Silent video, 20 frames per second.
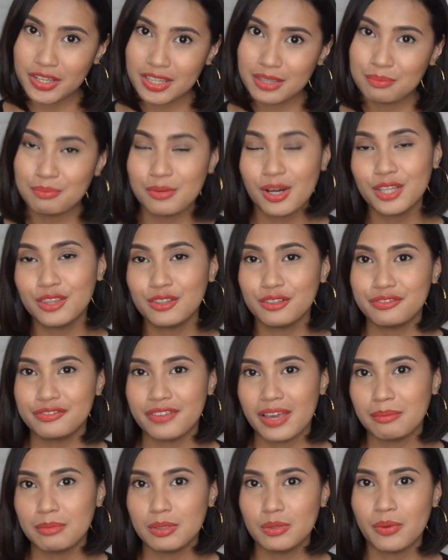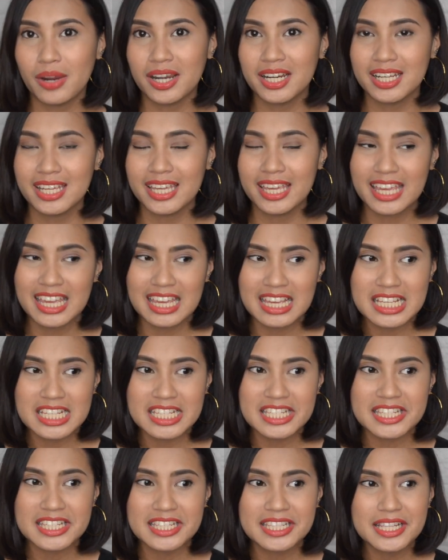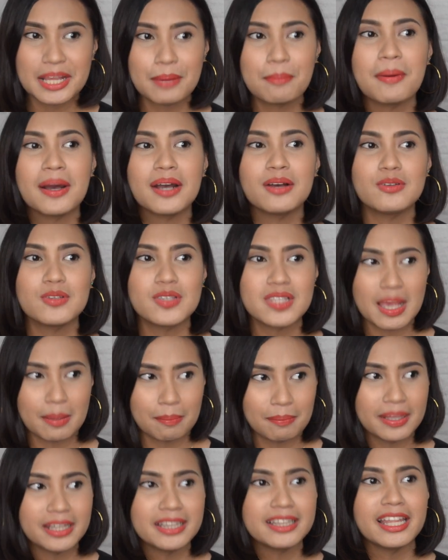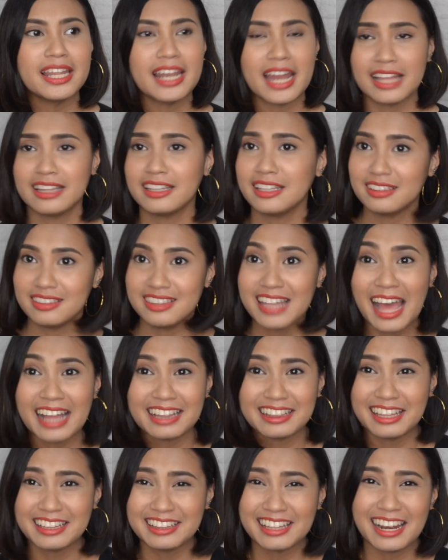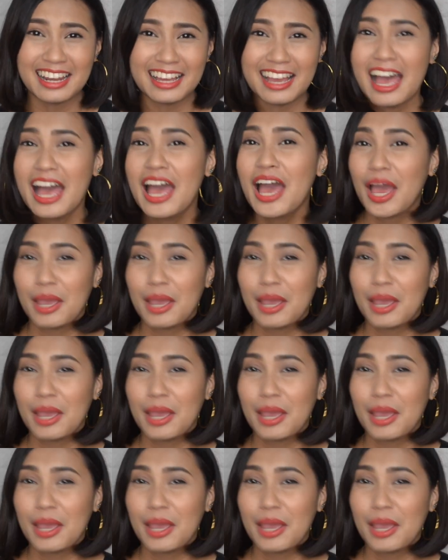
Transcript: the month of February is napag-usapan na natin talaga.